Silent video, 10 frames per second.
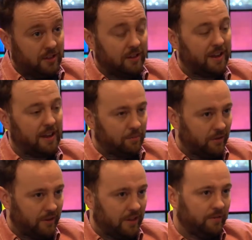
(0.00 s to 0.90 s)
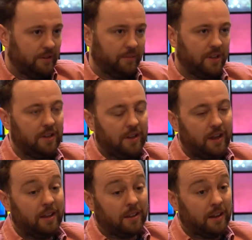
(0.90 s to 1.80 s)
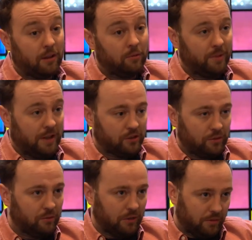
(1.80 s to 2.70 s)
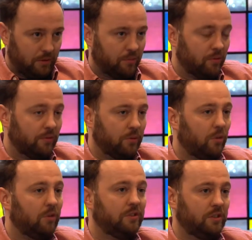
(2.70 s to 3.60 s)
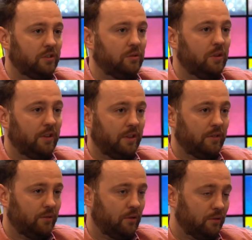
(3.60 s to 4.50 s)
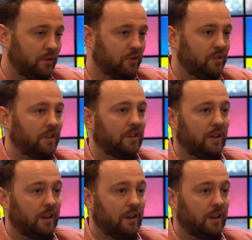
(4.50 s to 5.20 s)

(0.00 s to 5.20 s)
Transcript: that are hyper relevant can help, as you know, improve quality score, therefore reducing